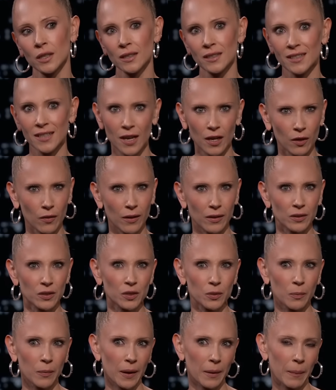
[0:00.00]
turning around
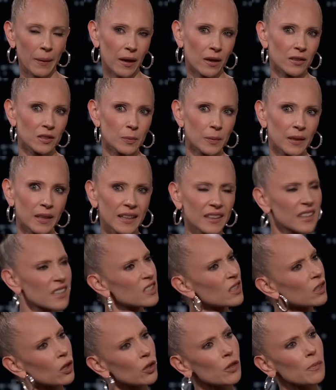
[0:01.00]
to my parents being like,
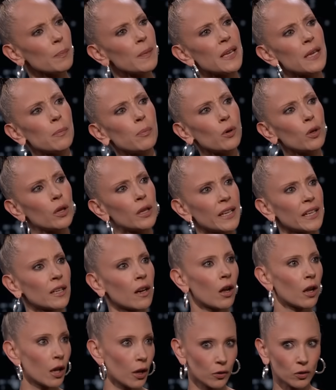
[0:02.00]
there's a lot of people in
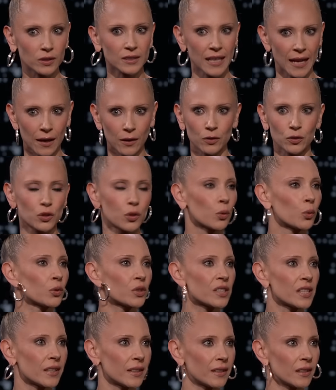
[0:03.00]
our local town,
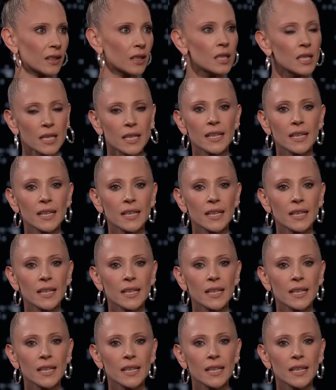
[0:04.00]
Taunton,